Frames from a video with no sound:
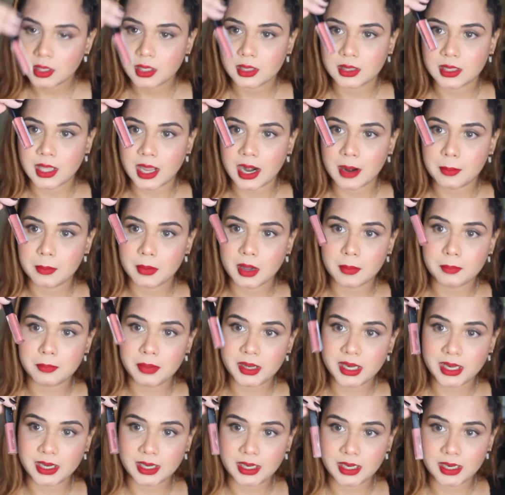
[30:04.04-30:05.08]
that I'm
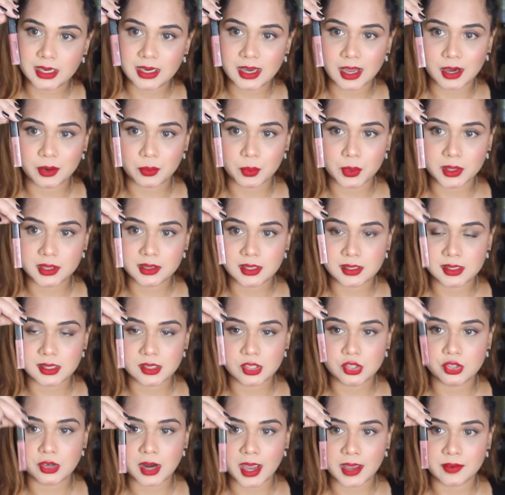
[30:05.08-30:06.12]
completely done with. This
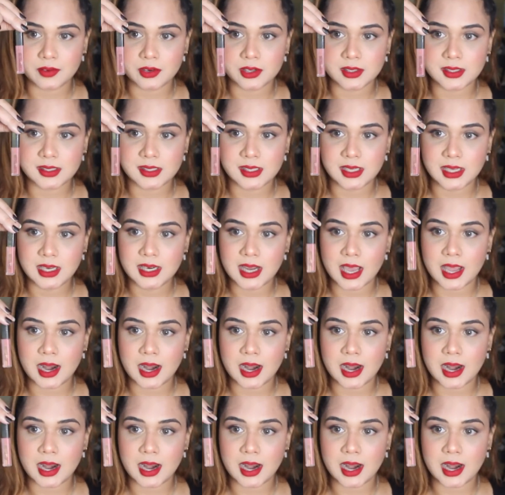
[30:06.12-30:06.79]
is Driver's Seat,